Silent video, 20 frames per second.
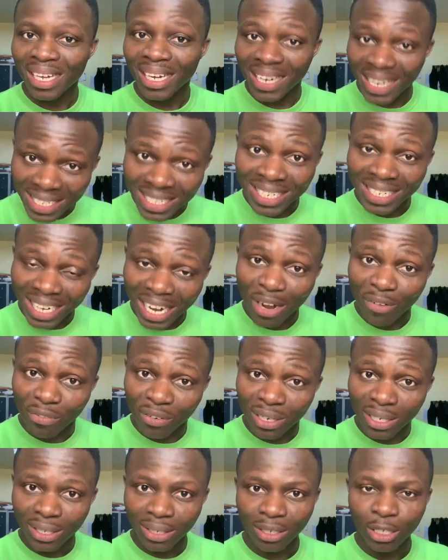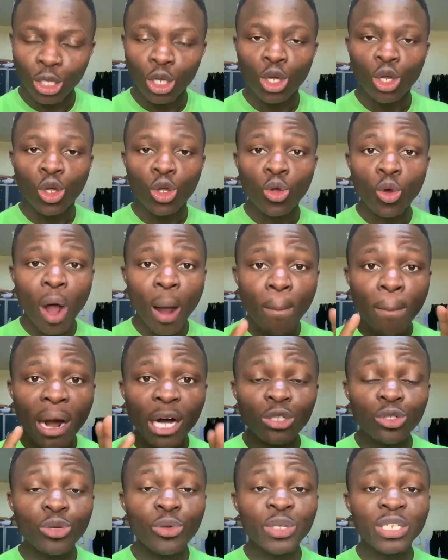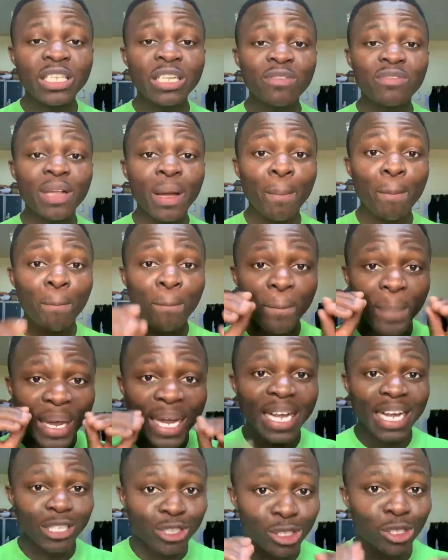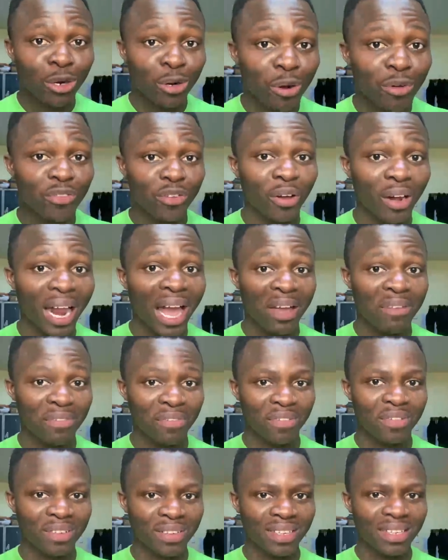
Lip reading: Listen carefully. You are about to receive the biggest shock of your life